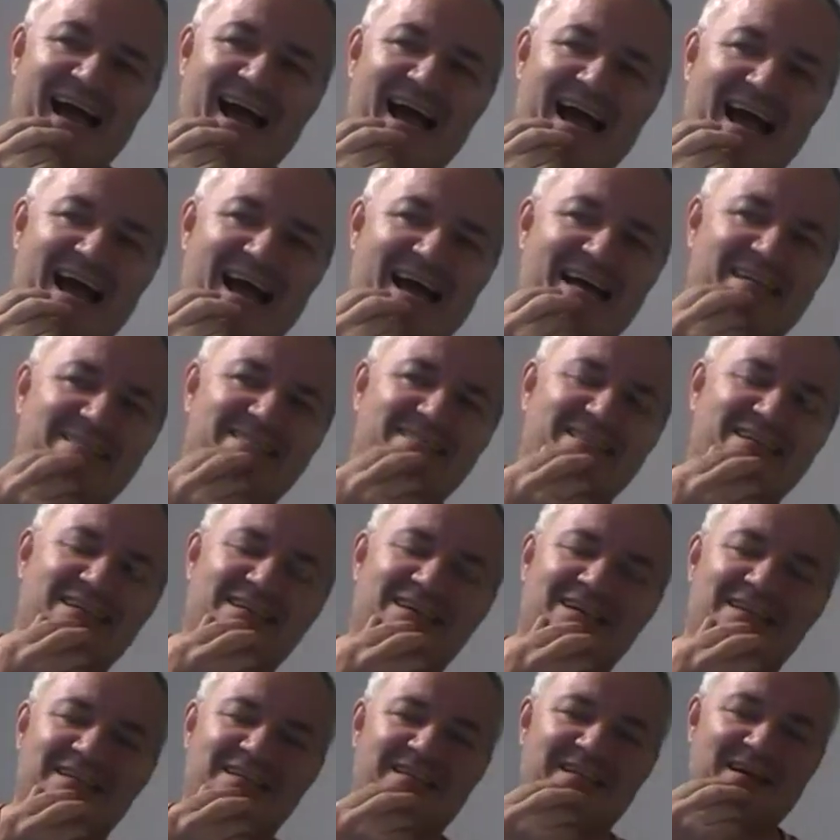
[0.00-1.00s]
And
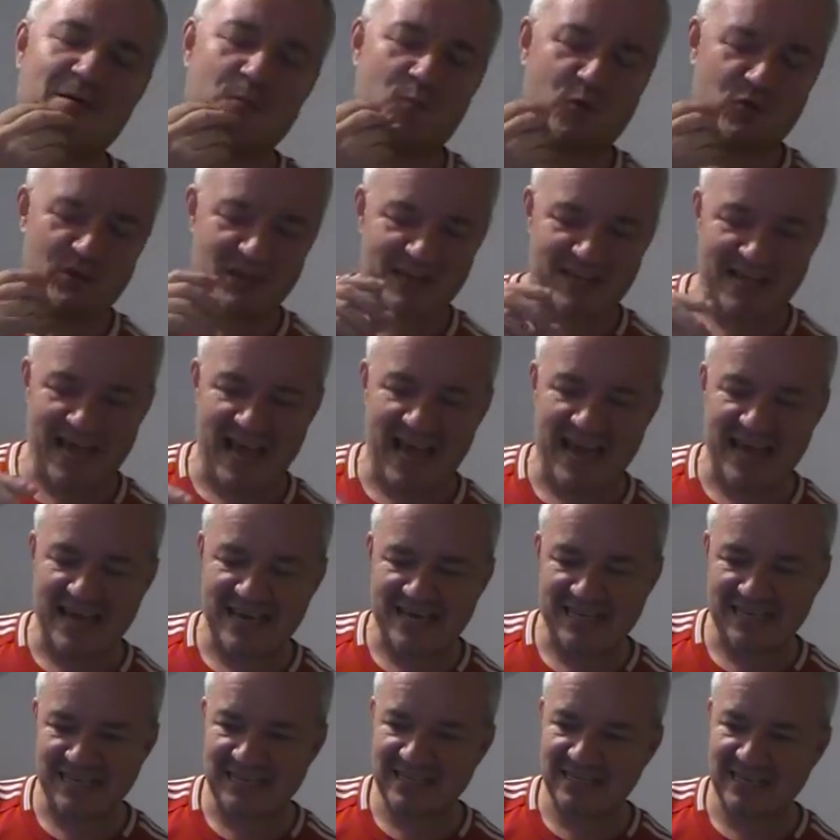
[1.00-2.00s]
then what you get
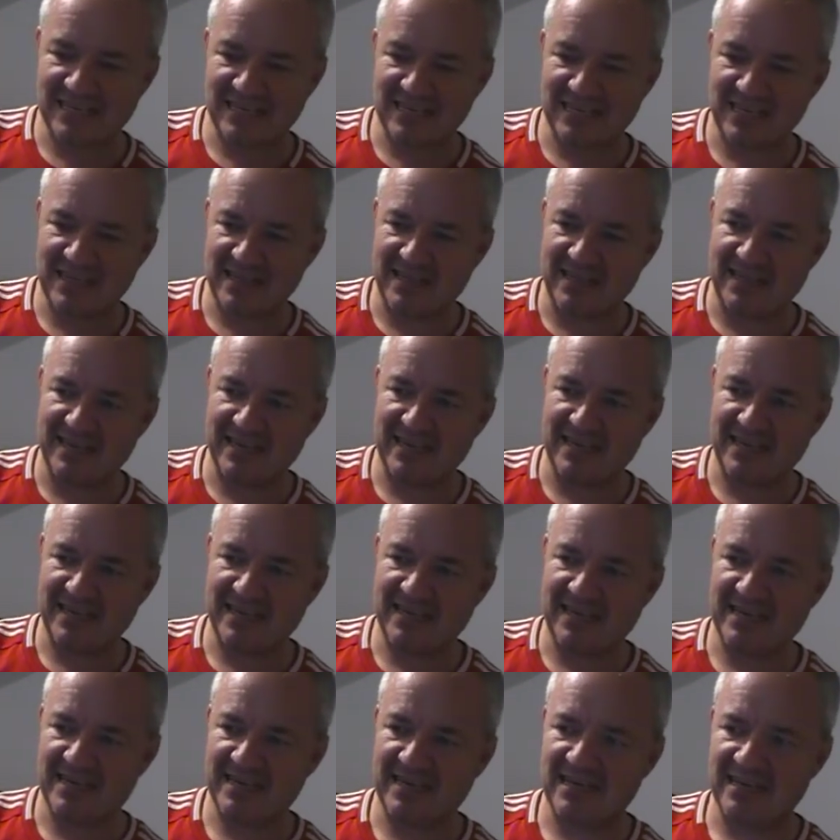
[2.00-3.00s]
is
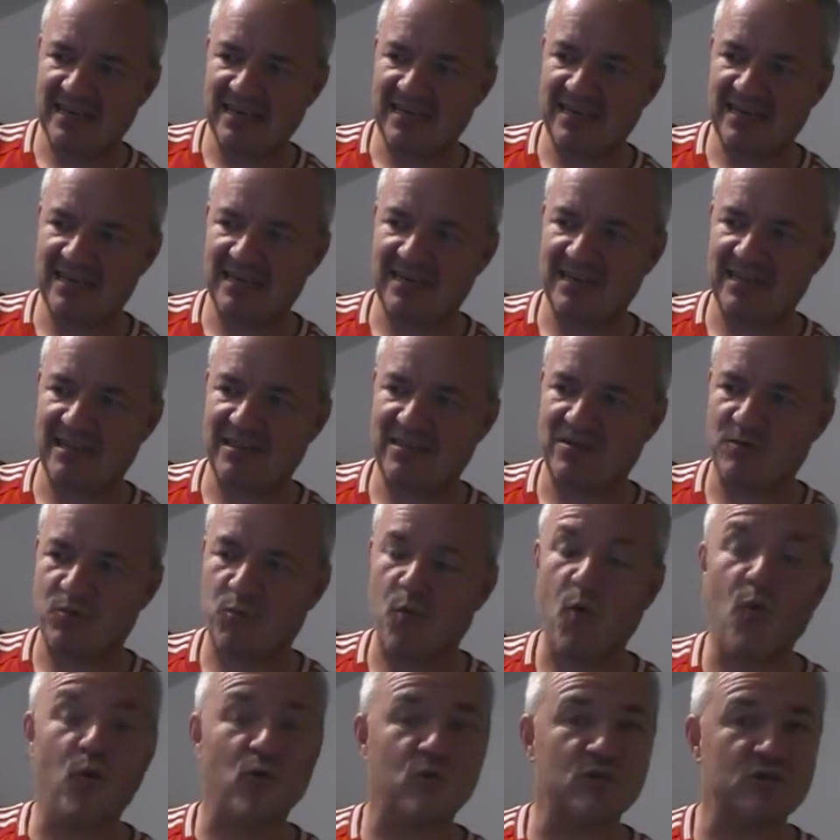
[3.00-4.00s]
the
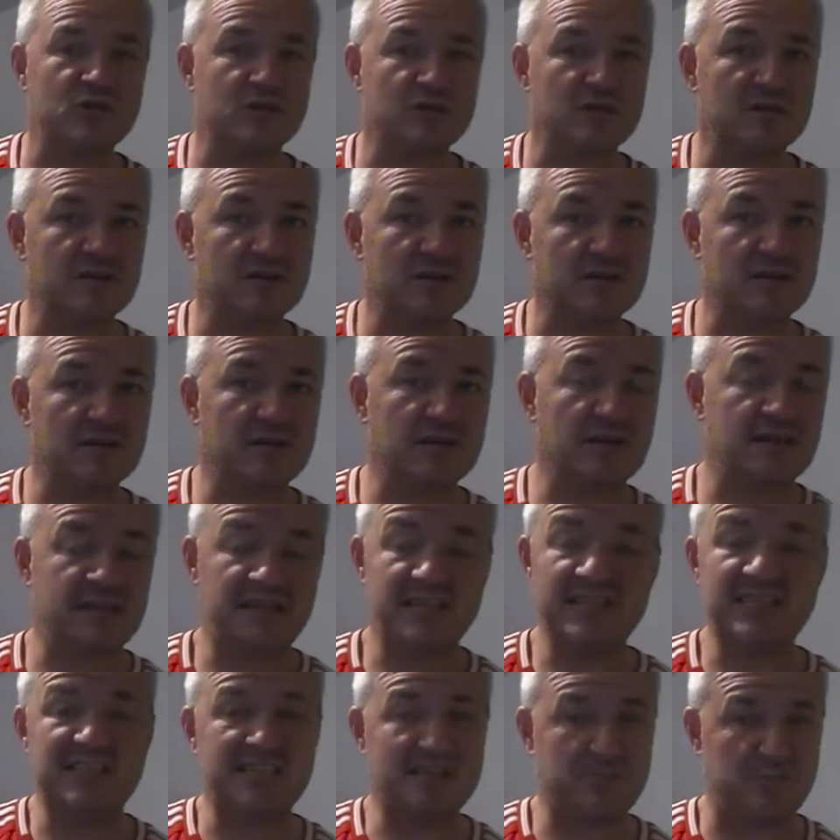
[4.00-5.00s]
wood,
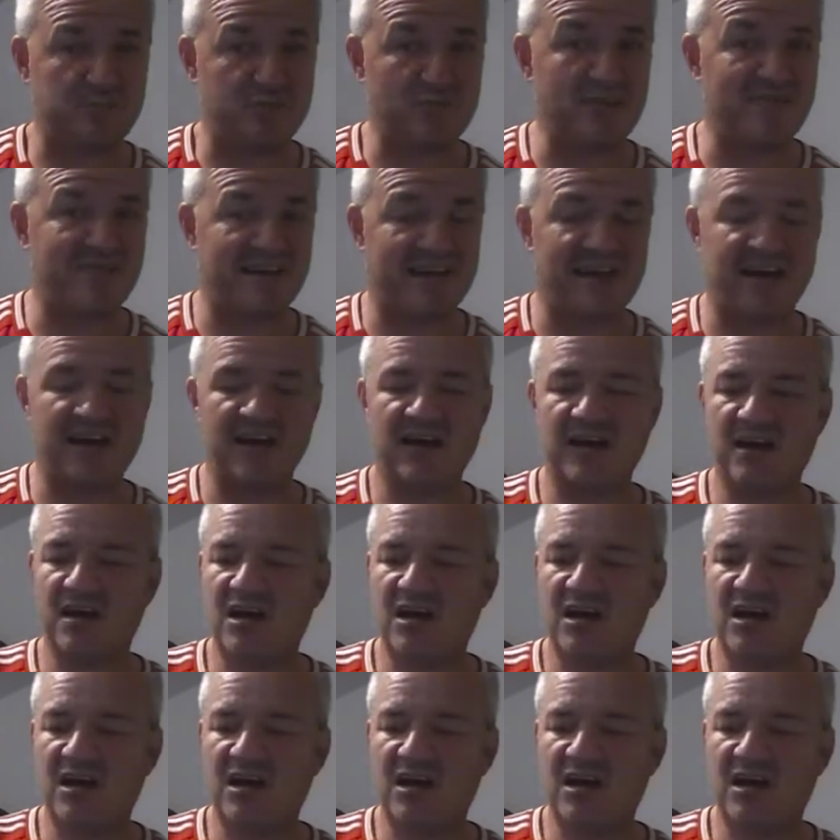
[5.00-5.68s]
this is privet,